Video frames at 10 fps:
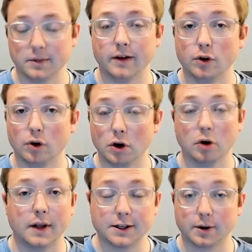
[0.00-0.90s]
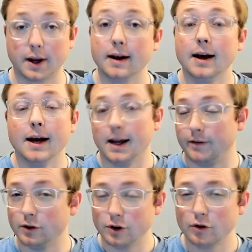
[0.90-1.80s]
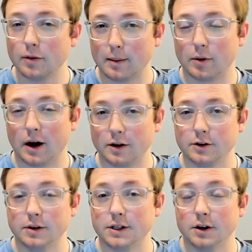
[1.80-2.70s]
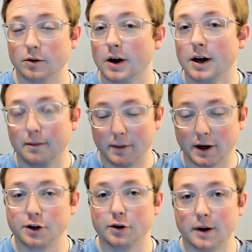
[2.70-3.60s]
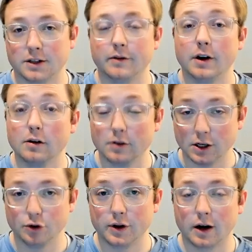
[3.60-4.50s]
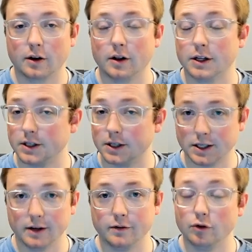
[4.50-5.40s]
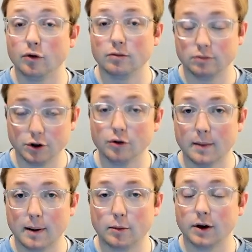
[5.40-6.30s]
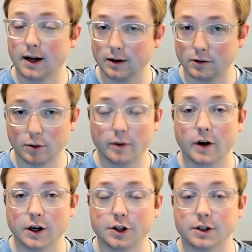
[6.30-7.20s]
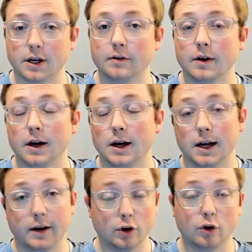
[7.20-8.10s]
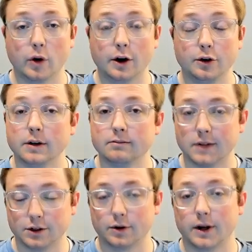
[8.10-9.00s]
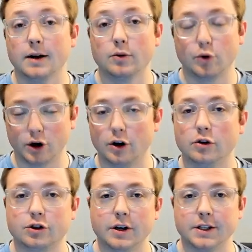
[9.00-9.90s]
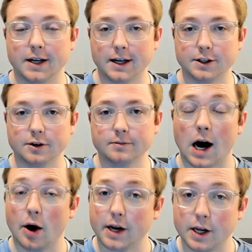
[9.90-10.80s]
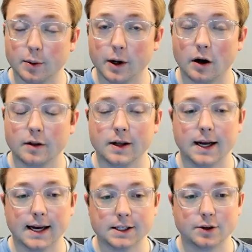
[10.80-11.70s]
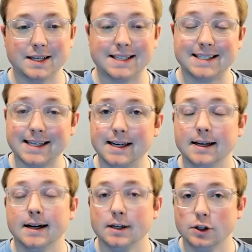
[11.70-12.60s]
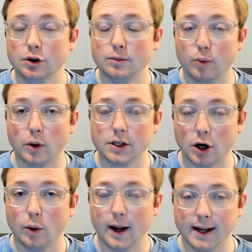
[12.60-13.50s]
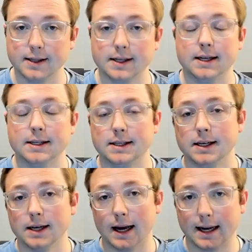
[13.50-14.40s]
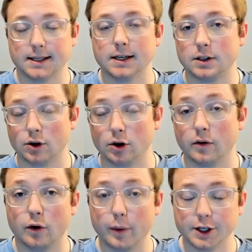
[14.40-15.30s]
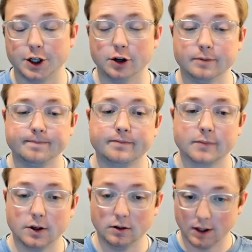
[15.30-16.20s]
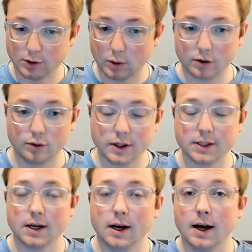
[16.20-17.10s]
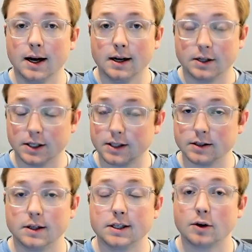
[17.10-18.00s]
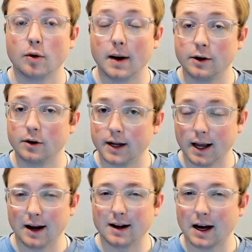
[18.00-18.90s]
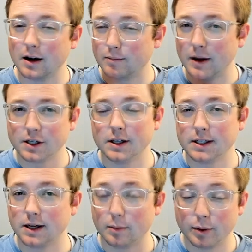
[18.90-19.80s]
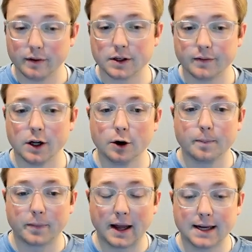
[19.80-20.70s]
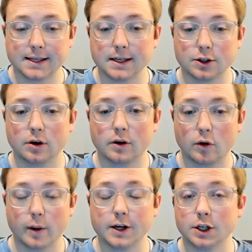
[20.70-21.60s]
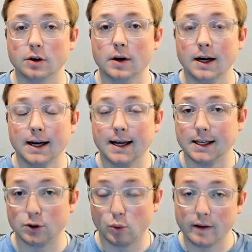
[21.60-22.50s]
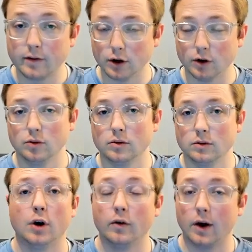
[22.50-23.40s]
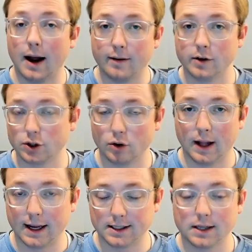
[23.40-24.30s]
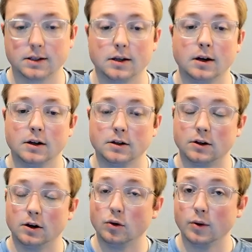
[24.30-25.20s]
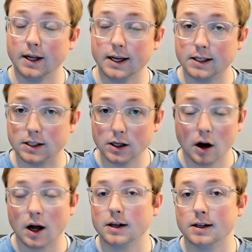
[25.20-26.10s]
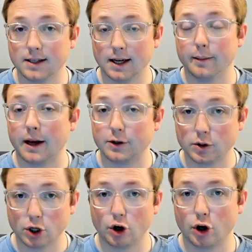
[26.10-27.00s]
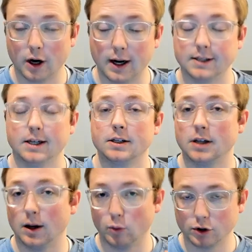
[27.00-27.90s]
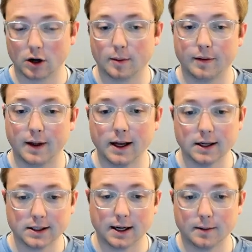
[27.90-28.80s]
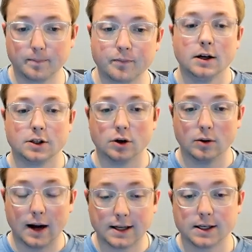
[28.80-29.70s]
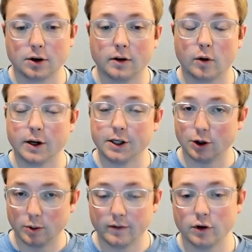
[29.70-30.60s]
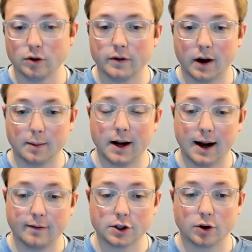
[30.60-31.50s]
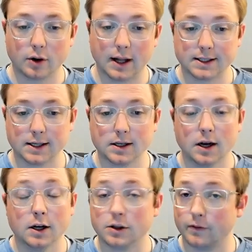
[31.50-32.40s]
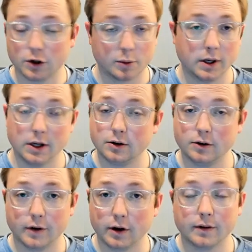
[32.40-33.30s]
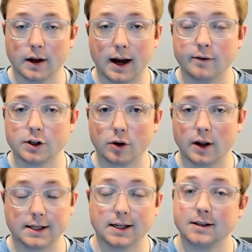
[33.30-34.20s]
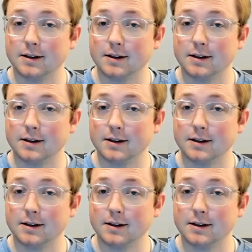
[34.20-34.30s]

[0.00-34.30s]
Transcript: If you don't know, that's okay. If you do remember how to do this though, make sure you pause the video and do the calculation to see if you do remember and to refresh yourself. If you don't know how to do it, that's okay. We're going to go straight to the answer. All right, here we are. The answer is C. 2.08 is the asset turnover ratio. So let's walk through this. Just this is a reminder again, I kind of mentioned this in a previous video. Asset turnover ratio is revenue over average total assets. So it is not the same as return on assets, and we'll talk about that in a second. So asset turnover ratio, revenue divided by average total assets. So first we need to figure out the average total assets.